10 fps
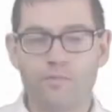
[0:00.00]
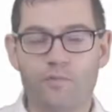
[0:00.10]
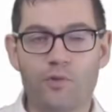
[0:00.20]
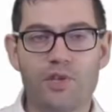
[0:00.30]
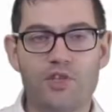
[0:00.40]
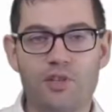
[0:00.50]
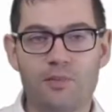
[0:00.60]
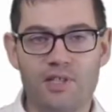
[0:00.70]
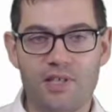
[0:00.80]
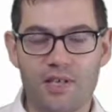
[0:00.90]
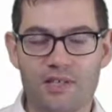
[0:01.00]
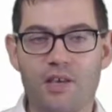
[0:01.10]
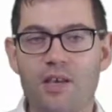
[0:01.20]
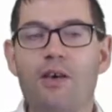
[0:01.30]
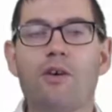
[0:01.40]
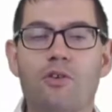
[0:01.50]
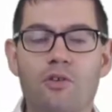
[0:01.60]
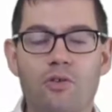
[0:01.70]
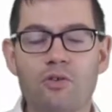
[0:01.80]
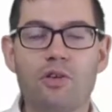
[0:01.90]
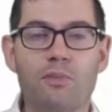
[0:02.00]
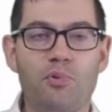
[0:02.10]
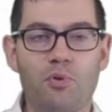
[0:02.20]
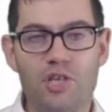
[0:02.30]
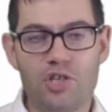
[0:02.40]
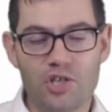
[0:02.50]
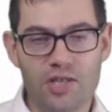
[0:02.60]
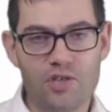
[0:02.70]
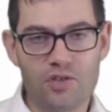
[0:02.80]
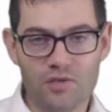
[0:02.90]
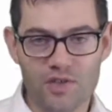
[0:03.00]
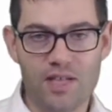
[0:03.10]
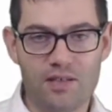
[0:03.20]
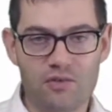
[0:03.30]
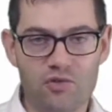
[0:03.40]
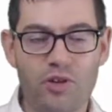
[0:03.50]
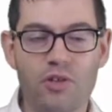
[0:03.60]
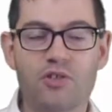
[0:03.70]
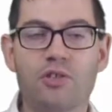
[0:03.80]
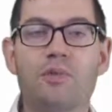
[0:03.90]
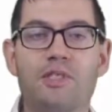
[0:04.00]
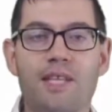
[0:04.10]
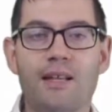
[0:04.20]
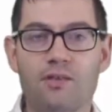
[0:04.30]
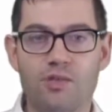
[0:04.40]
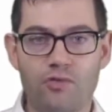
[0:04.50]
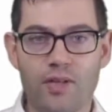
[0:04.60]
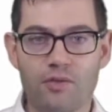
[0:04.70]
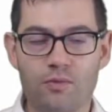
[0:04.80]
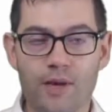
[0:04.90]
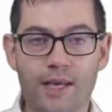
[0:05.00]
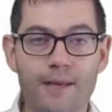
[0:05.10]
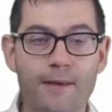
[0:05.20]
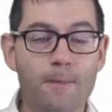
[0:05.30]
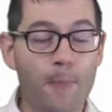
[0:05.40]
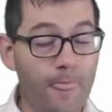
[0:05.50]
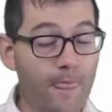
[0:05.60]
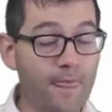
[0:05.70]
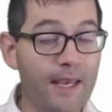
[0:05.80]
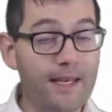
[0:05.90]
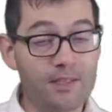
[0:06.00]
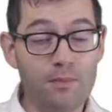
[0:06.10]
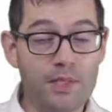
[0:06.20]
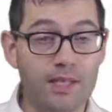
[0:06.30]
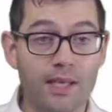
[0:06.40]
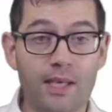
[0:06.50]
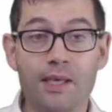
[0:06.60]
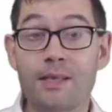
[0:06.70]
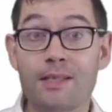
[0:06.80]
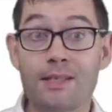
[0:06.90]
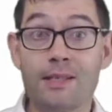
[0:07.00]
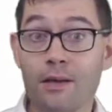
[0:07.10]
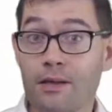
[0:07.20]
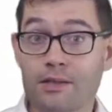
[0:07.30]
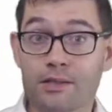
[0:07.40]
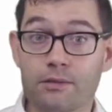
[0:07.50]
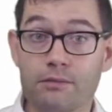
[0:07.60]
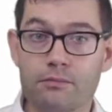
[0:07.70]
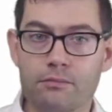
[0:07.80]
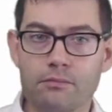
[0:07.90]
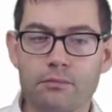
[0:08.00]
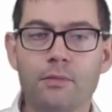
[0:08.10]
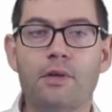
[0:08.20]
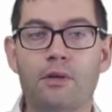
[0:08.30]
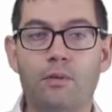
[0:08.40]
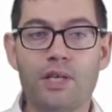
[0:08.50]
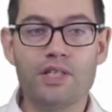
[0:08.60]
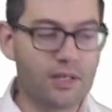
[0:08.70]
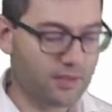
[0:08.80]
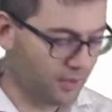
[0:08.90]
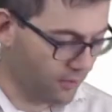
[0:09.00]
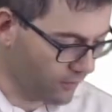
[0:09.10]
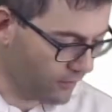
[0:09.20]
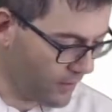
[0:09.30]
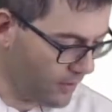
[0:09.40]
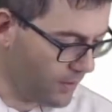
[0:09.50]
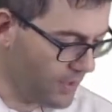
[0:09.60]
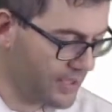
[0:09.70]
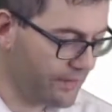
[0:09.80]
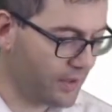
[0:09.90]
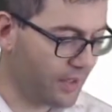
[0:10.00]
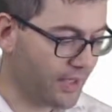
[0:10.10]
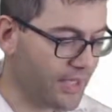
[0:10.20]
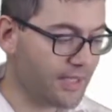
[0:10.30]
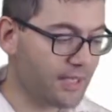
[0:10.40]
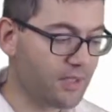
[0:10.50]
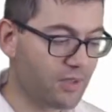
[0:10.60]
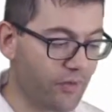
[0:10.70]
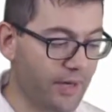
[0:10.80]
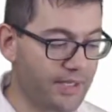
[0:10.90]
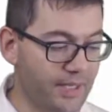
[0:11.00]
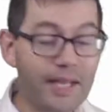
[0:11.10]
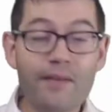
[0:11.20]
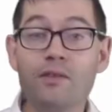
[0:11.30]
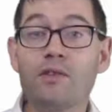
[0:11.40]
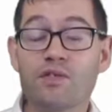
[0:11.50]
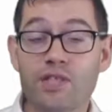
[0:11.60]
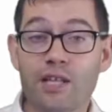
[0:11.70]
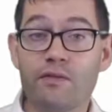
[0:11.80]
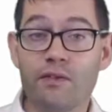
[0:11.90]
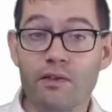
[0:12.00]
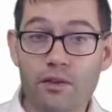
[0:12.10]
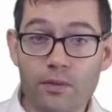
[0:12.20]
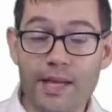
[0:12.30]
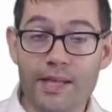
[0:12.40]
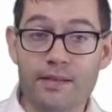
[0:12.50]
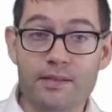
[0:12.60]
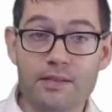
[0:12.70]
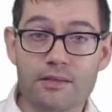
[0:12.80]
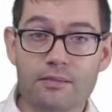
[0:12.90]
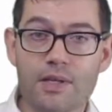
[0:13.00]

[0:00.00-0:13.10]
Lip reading: For question number 6, a good appreciation of sentence structure would tell you straight away the thing that's missing here is an article. Which article? Well, let's have a look. It says greater level of self-awareness.